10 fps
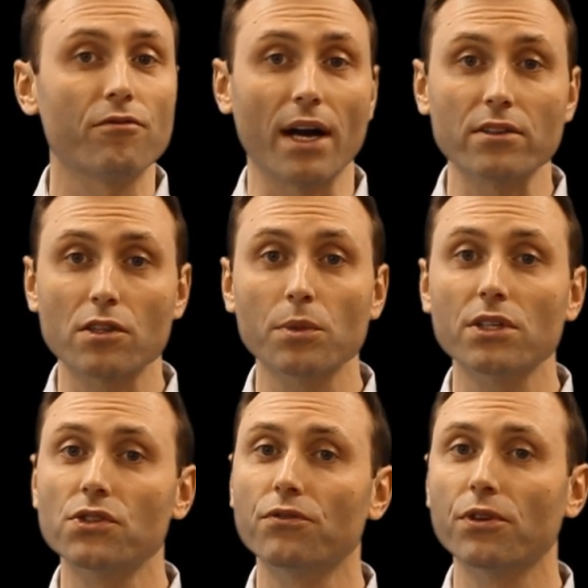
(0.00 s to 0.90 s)
Find someone
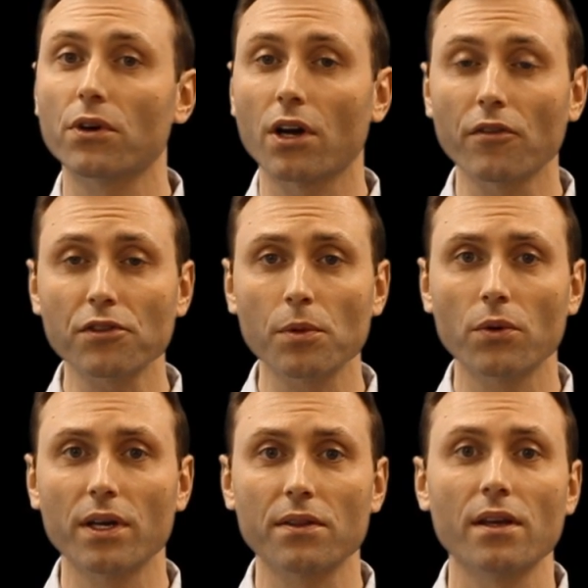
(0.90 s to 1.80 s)
that you feel
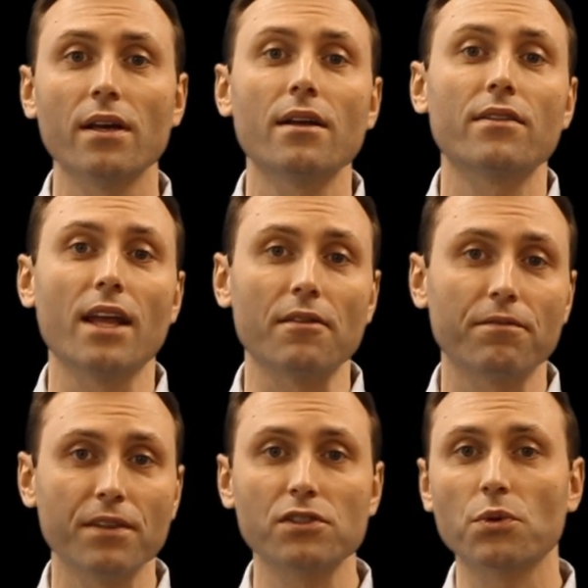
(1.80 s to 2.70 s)
comfortable with that
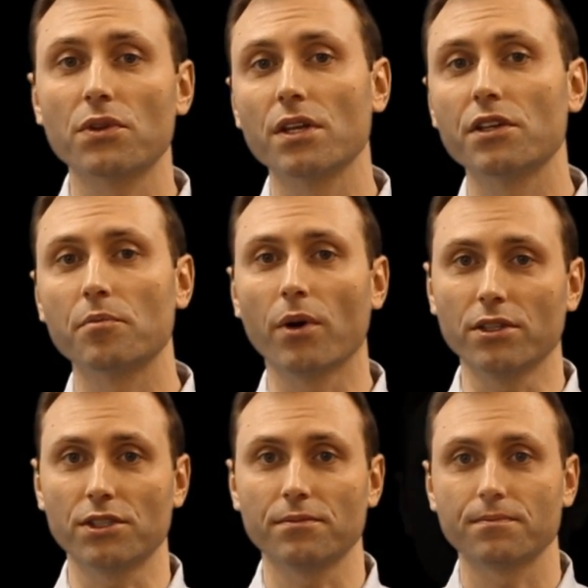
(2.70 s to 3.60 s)
fits within your
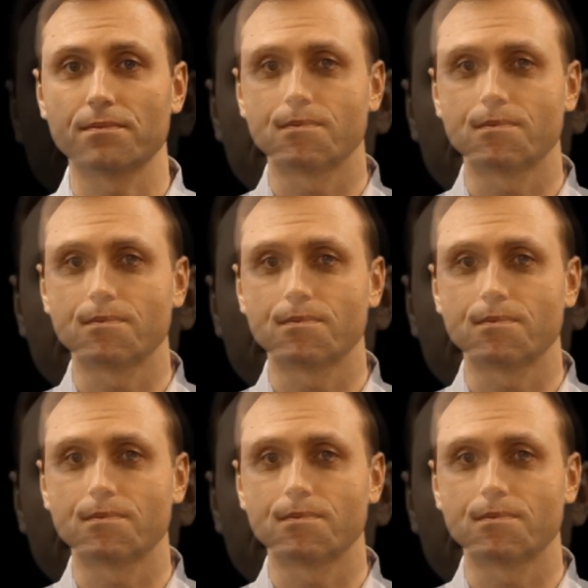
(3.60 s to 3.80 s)
budget.